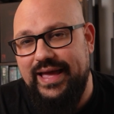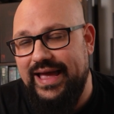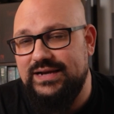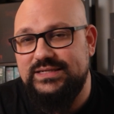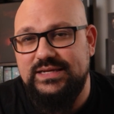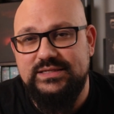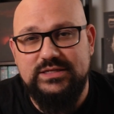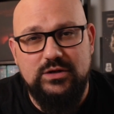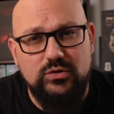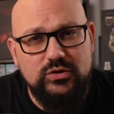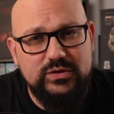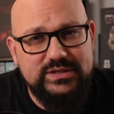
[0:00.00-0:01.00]
And since
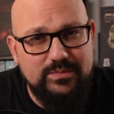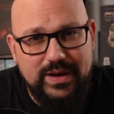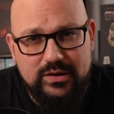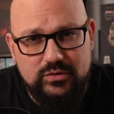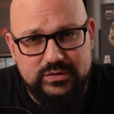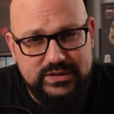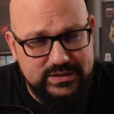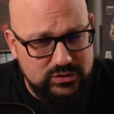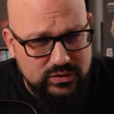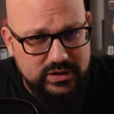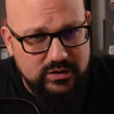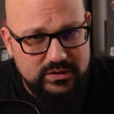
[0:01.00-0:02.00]
Ludous Magnus
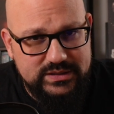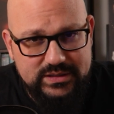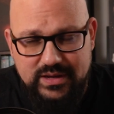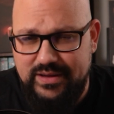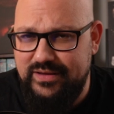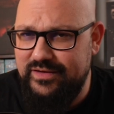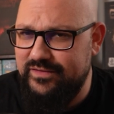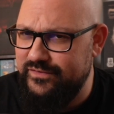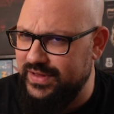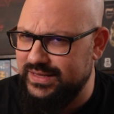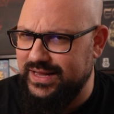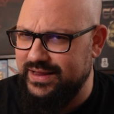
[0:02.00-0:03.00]
Studios,
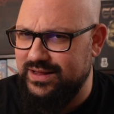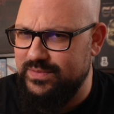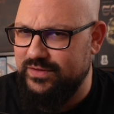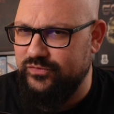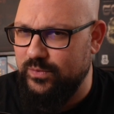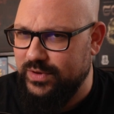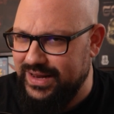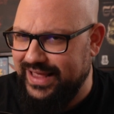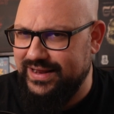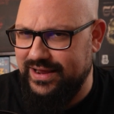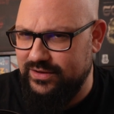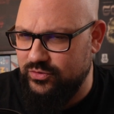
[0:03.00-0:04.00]
felt a little bit from
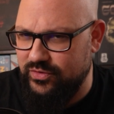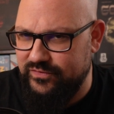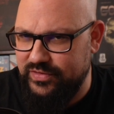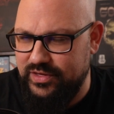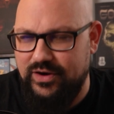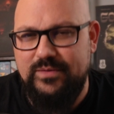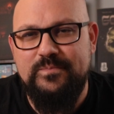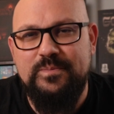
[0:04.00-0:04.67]
Gladiator over there,